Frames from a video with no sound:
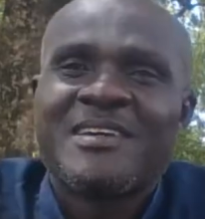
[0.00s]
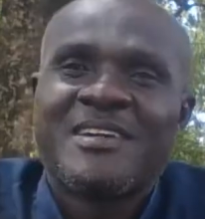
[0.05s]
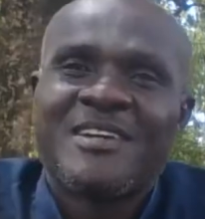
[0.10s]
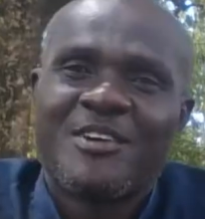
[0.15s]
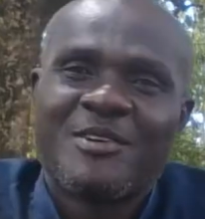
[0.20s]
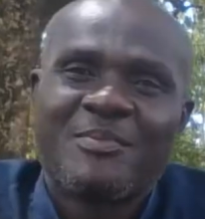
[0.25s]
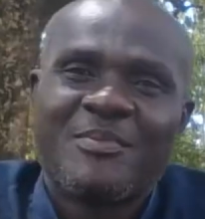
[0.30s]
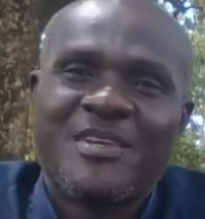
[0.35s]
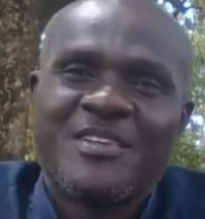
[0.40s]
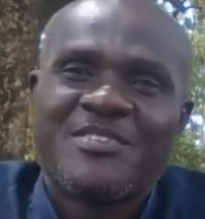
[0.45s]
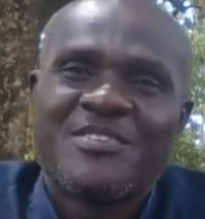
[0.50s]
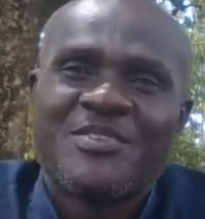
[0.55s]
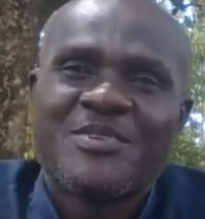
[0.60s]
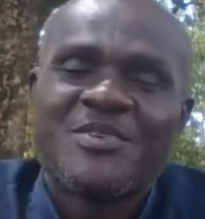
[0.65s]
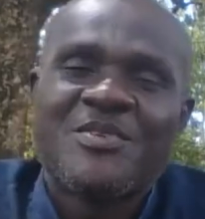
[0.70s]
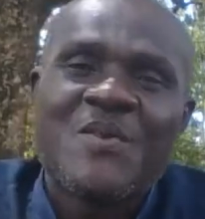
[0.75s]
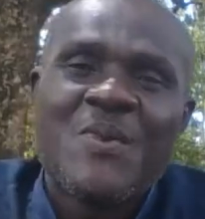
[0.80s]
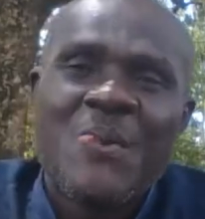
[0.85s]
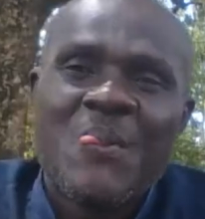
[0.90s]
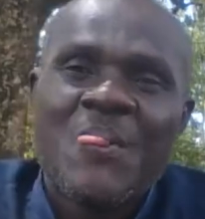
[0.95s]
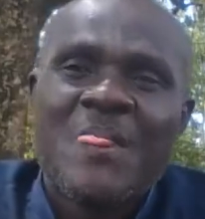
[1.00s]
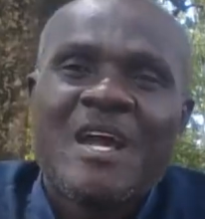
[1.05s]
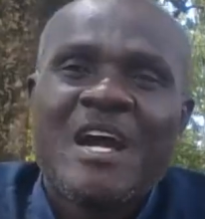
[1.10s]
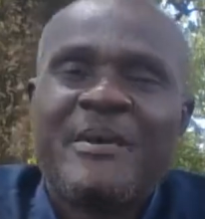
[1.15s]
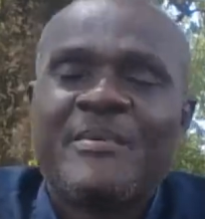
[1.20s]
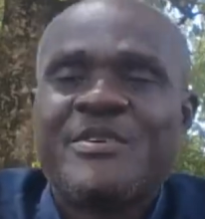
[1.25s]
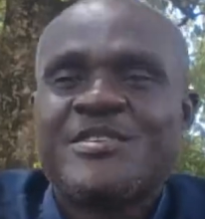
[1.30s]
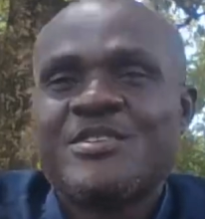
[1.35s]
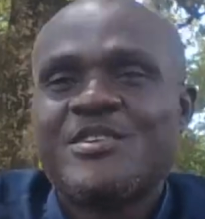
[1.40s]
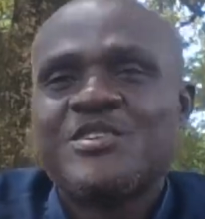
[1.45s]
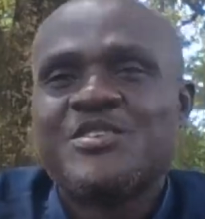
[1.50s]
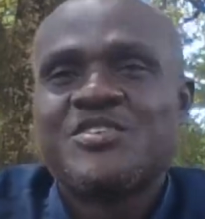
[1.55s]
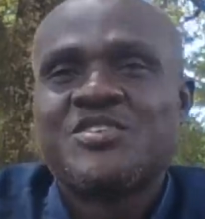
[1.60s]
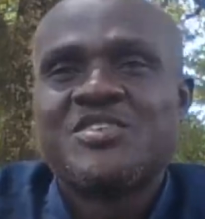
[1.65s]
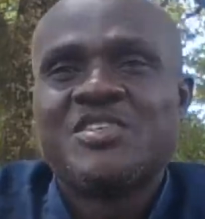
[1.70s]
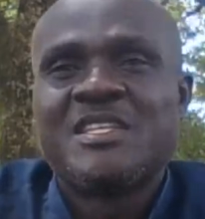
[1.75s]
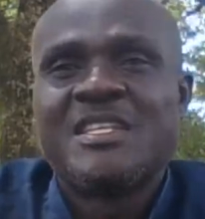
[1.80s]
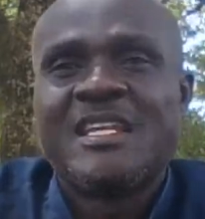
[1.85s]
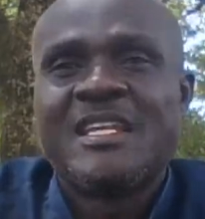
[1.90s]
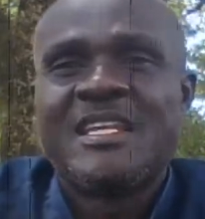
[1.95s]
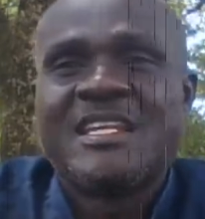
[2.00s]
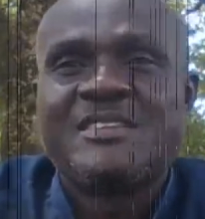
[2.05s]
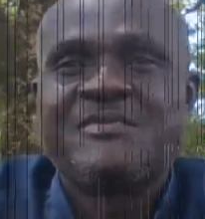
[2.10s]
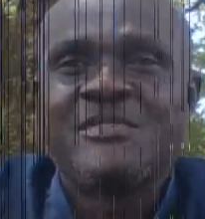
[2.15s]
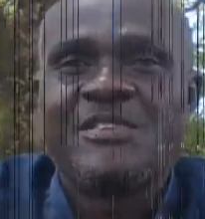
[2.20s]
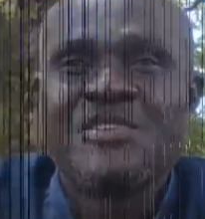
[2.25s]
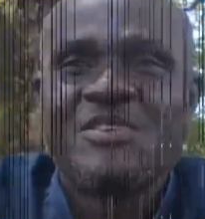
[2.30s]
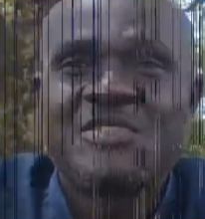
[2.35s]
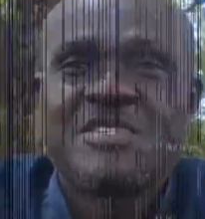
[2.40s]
God bless you. I'll be seeing you soon in the next video.